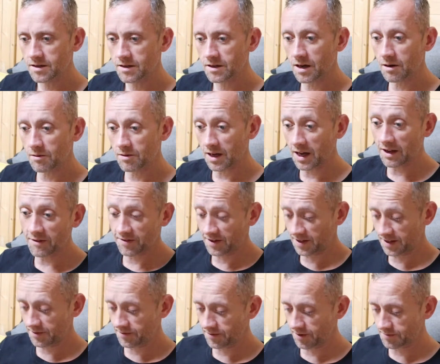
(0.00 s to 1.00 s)
Oh, I
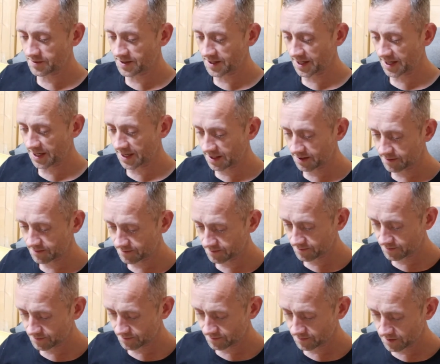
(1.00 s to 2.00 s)
filled it from today.
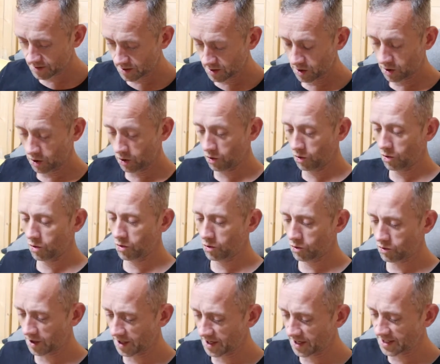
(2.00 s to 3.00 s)
Oh,
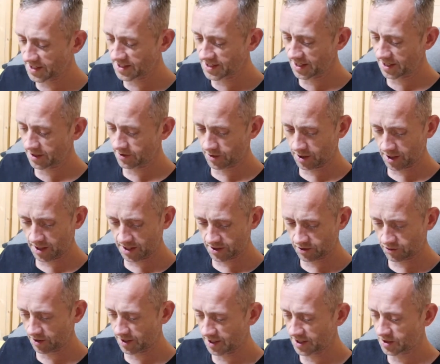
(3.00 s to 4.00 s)
Greninja. Now, is
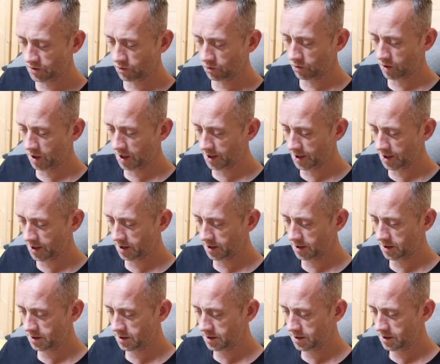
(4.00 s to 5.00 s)
Greninja water?
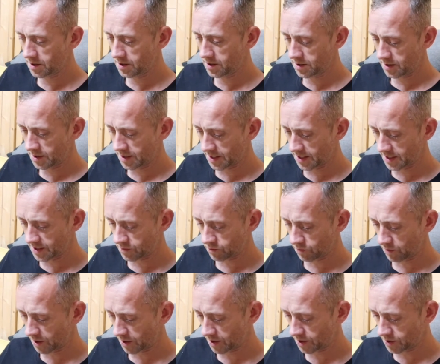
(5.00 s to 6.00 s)
He is
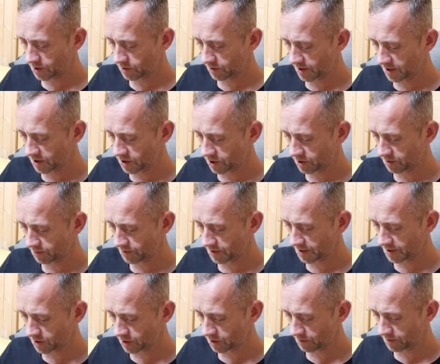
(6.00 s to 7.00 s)
water, so he's super
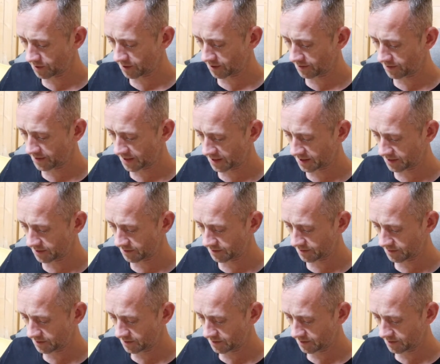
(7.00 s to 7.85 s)
duper effective.